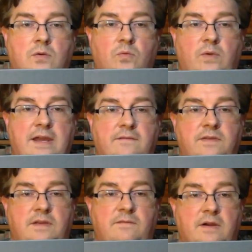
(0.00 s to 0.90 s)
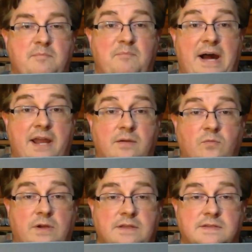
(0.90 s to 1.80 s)
we have the very bottom
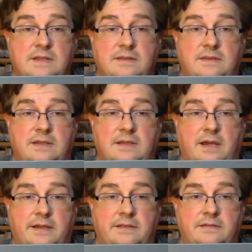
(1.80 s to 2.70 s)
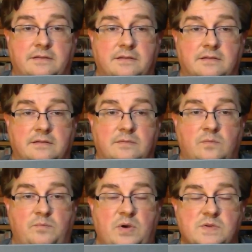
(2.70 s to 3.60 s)
where you can see the
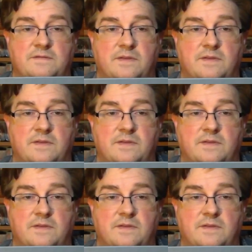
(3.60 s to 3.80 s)
post for the